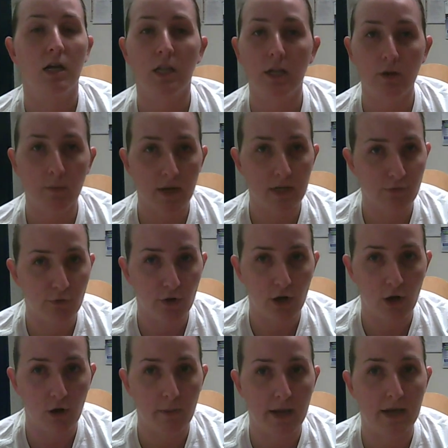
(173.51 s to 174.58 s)
clear rates for
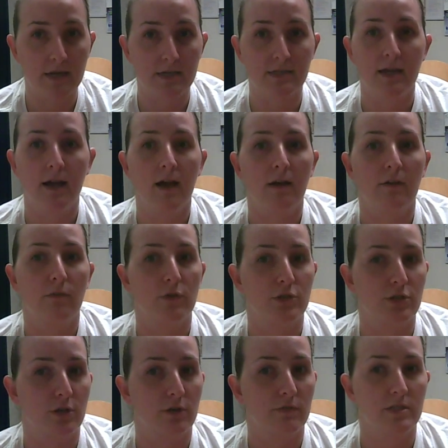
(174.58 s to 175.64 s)
copays, for
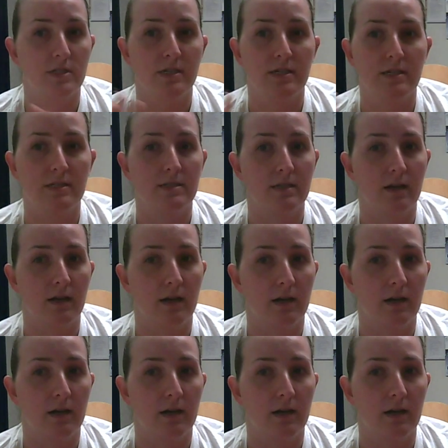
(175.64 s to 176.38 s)
services